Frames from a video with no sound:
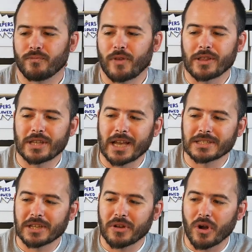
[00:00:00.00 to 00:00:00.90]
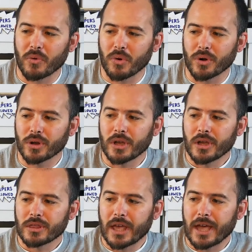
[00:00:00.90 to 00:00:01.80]
artwork
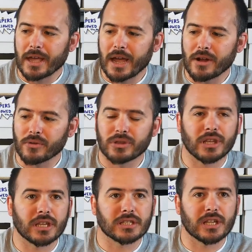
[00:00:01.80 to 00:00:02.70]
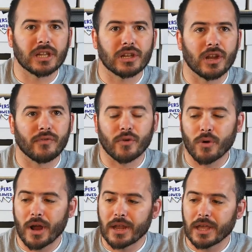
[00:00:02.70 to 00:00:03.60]
that I don't think is getting enough
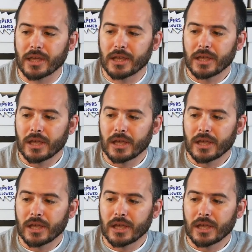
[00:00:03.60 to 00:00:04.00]
credit.